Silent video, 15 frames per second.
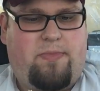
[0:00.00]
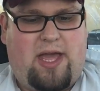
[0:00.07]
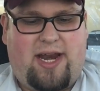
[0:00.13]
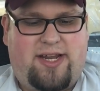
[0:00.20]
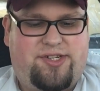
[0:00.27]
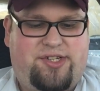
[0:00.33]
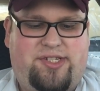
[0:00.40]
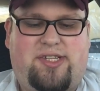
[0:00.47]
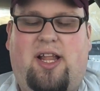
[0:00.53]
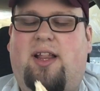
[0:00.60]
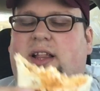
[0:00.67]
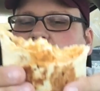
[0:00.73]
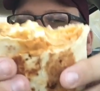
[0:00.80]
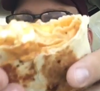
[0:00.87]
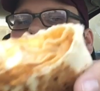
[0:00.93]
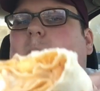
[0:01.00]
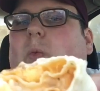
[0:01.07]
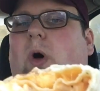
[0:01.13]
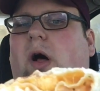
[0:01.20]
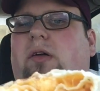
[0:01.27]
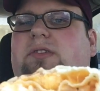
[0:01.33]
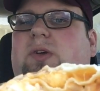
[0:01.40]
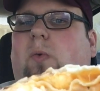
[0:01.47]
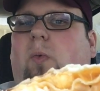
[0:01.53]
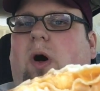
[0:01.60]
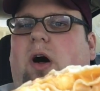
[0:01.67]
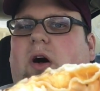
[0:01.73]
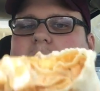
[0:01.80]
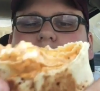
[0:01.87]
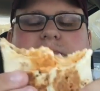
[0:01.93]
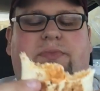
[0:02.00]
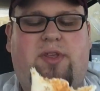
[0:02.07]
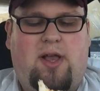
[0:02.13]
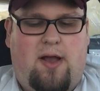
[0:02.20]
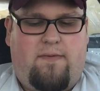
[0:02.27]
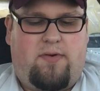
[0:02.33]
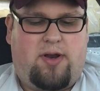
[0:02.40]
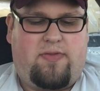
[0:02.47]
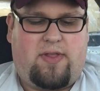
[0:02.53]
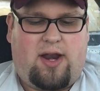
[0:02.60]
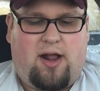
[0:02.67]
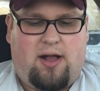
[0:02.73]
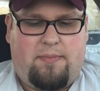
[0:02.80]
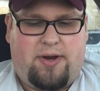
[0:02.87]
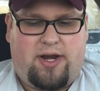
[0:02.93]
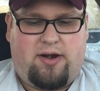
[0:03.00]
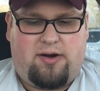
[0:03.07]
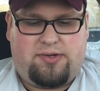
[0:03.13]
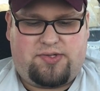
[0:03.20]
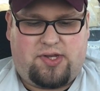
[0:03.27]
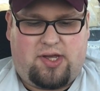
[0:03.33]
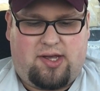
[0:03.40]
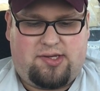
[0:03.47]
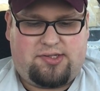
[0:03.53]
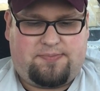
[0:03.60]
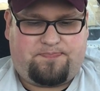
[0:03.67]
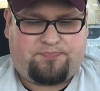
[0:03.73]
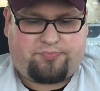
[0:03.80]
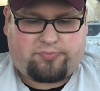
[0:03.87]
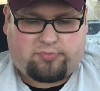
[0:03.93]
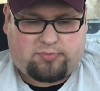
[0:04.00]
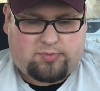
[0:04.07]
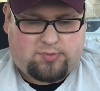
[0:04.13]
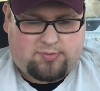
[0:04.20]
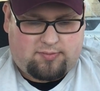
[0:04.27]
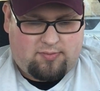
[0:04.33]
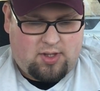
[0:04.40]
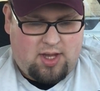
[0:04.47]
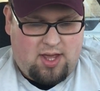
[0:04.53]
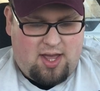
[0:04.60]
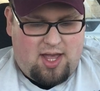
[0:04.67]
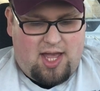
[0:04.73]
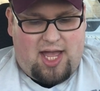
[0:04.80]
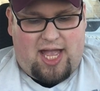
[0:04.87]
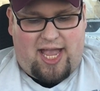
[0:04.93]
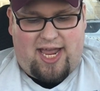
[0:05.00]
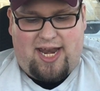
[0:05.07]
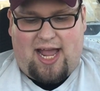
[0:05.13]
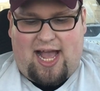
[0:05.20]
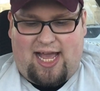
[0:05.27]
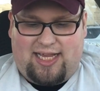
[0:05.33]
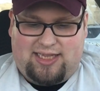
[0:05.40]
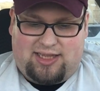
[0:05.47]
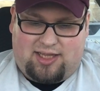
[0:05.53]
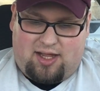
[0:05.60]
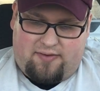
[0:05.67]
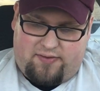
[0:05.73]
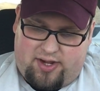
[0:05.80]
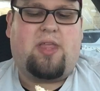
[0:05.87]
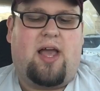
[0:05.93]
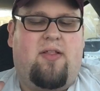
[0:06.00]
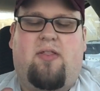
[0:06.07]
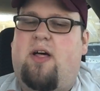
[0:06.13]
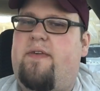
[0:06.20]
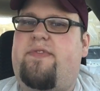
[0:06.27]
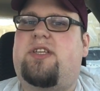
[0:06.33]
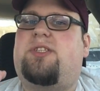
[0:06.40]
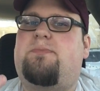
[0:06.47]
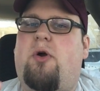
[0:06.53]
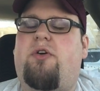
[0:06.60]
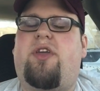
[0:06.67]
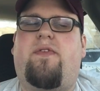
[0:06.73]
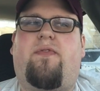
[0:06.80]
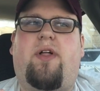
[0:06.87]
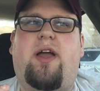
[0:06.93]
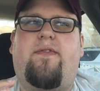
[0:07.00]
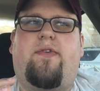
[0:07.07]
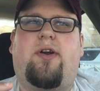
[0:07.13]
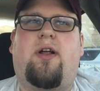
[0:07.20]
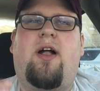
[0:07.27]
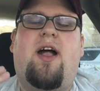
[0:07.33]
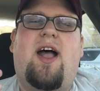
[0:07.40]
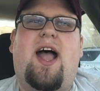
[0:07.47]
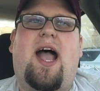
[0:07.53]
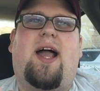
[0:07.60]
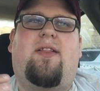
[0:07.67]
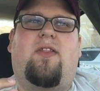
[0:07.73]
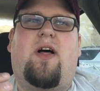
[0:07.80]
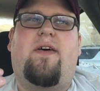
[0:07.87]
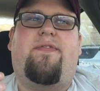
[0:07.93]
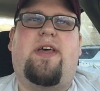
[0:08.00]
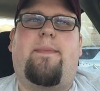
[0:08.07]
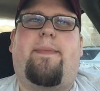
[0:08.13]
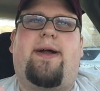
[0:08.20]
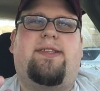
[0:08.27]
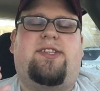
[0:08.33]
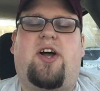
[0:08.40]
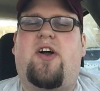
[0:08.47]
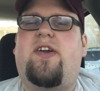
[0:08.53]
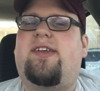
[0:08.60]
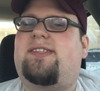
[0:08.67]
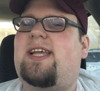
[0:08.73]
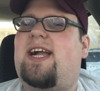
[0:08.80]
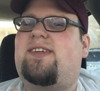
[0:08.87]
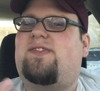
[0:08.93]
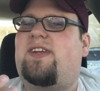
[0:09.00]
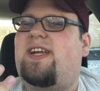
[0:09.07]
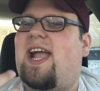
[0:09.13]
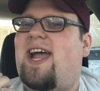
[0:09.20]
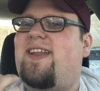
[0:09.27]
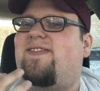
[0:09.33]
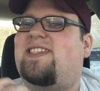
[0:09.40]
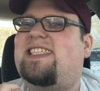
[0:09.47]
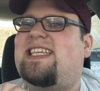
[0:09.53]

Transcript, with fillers: That is just wall to wall covered in that habanero sauce. And I love it. I love the smoky flavor. I love that my tongue is actually kind of